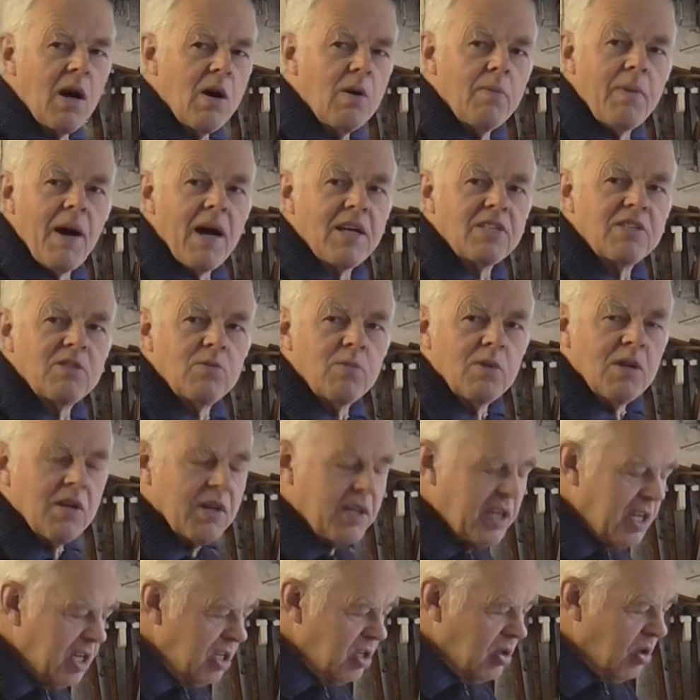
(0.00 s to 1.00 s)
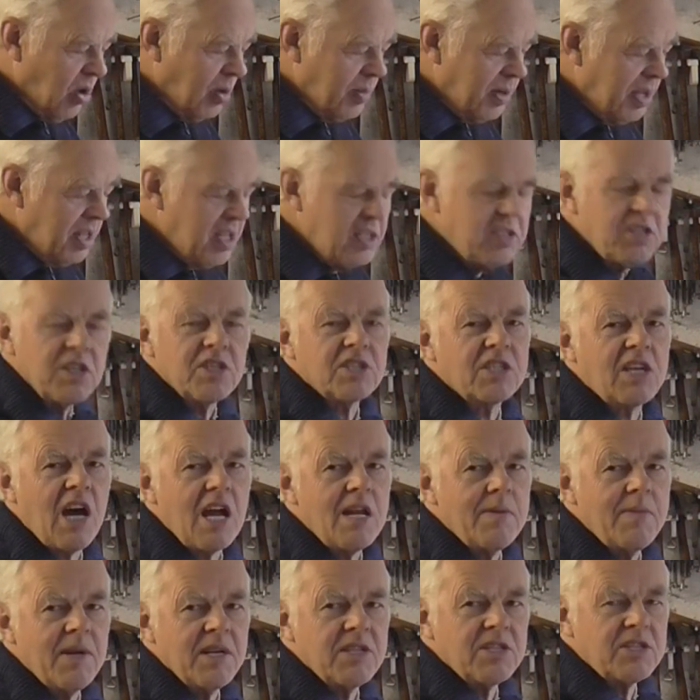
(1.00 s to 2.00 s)
go back to working normally. It just
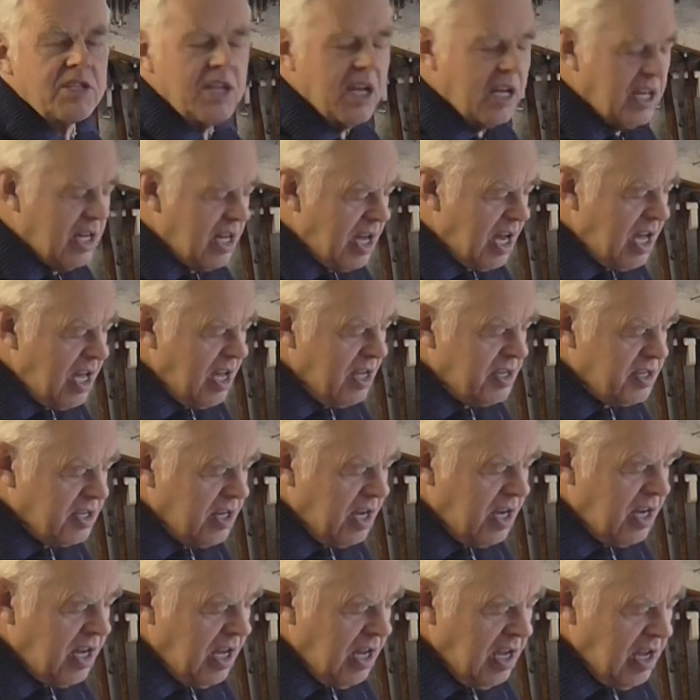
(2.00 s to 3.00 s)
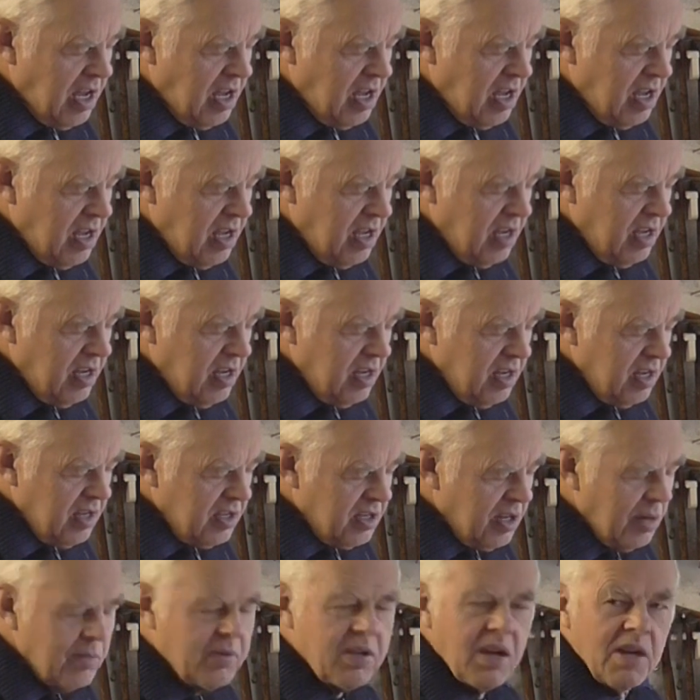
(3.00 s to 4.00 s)
get a bit sticky, so
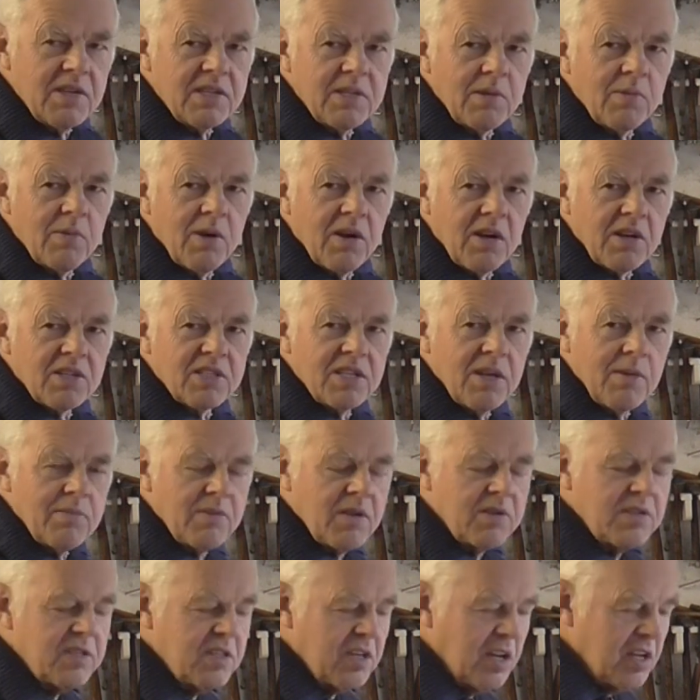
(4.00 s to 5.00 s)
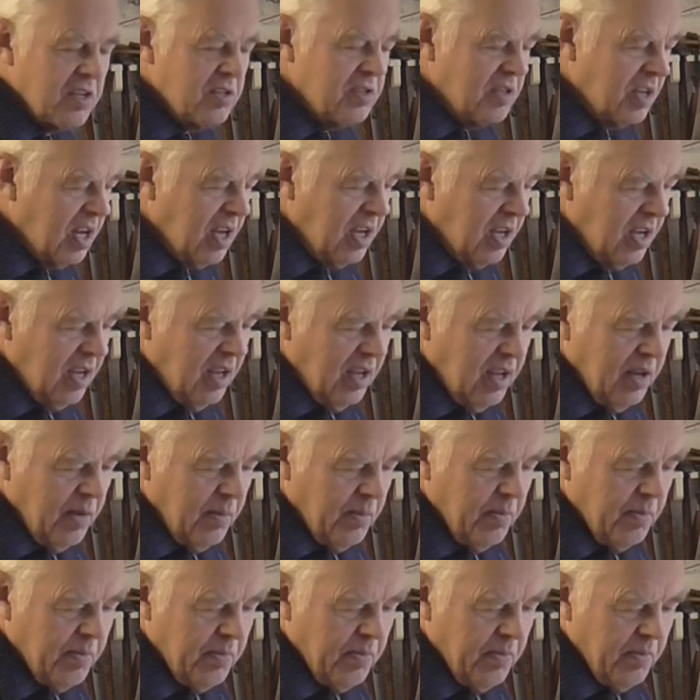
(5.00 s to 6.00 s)
sometimes it works, sometimes it doesn't.
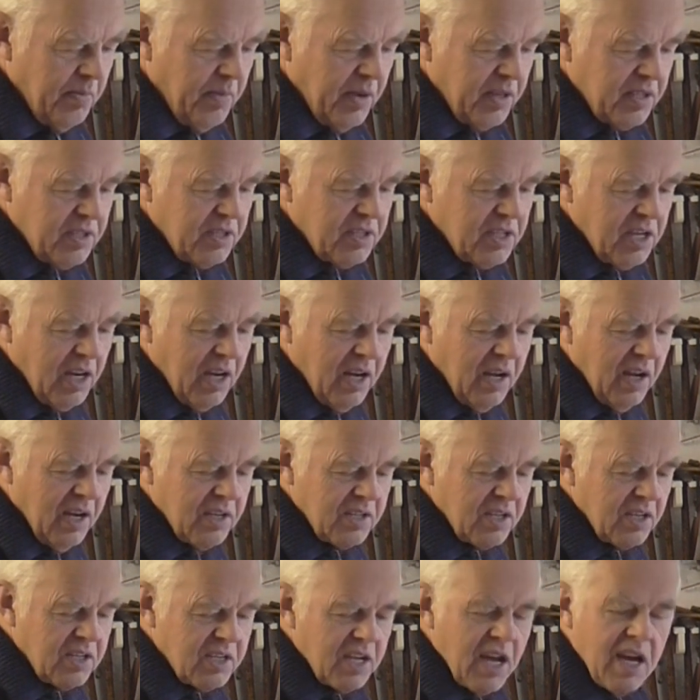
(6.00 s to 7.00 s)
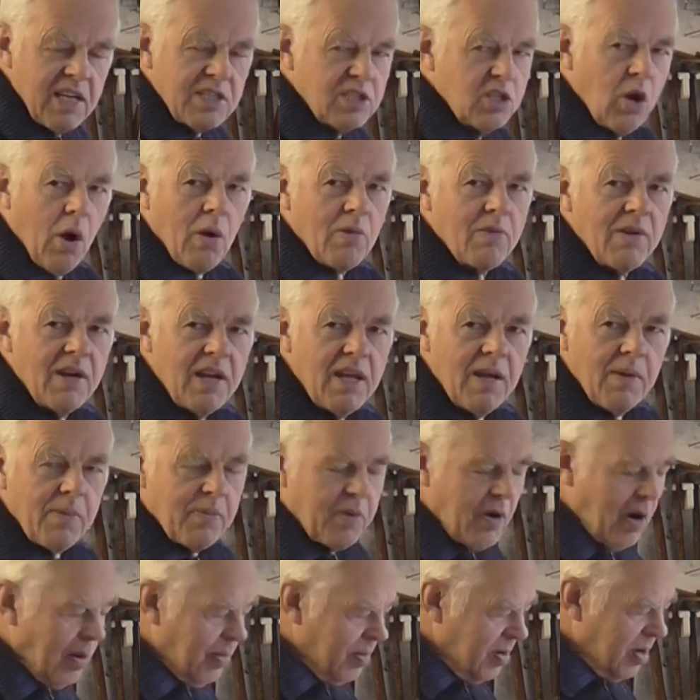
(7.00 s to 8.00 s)
But as I say, it's not really a
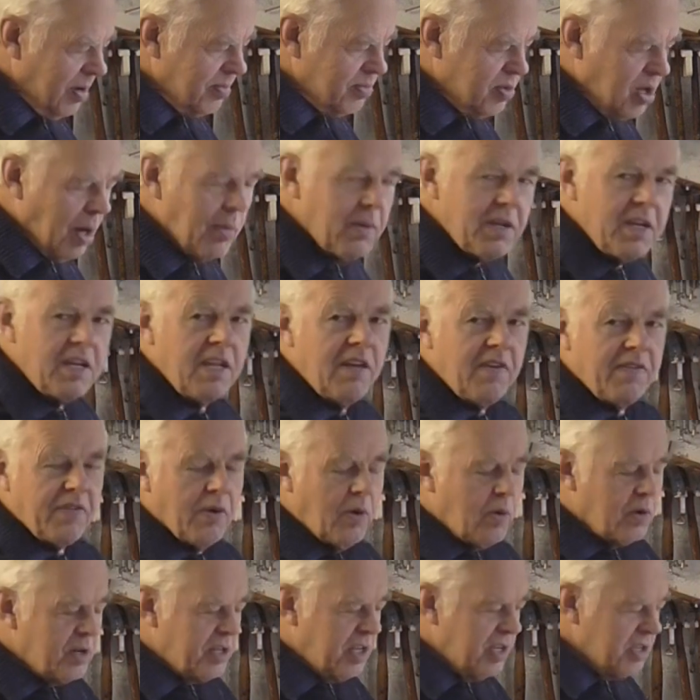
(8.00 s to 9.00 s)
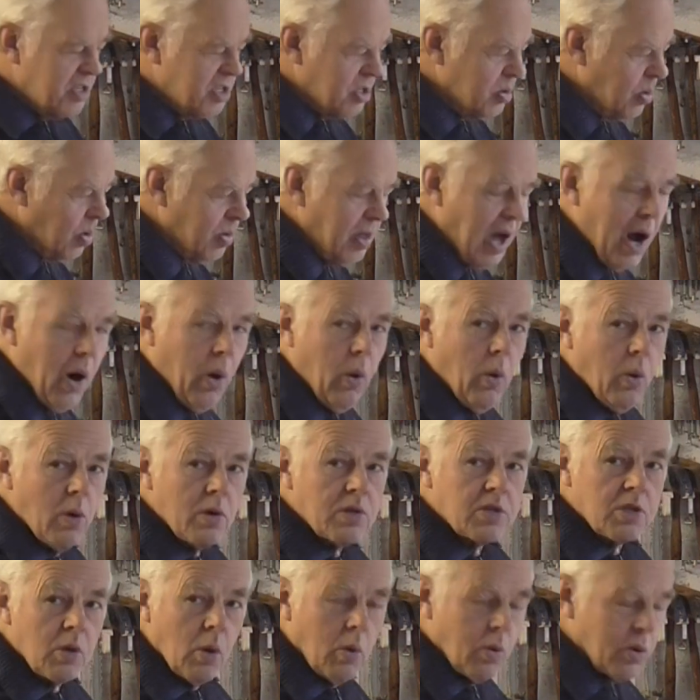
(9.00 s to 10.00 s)
problem. WD-40 is sort that,
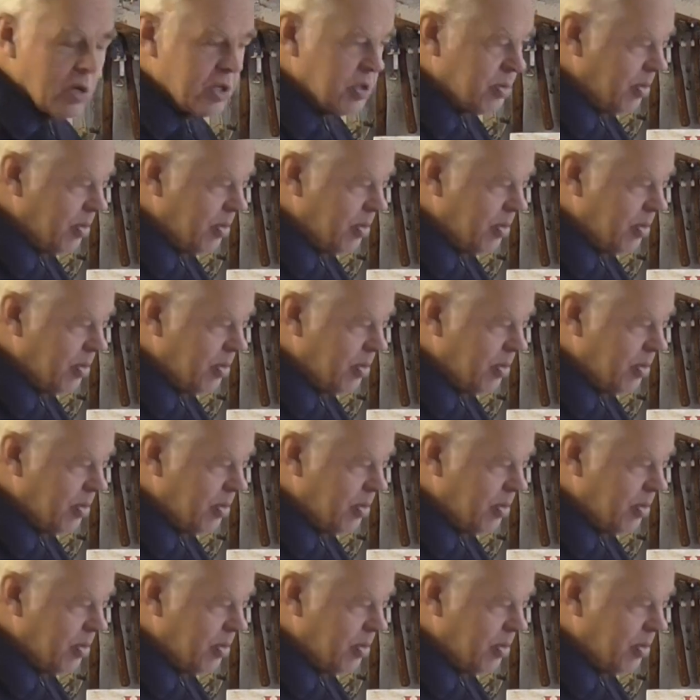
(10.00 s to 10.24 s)
or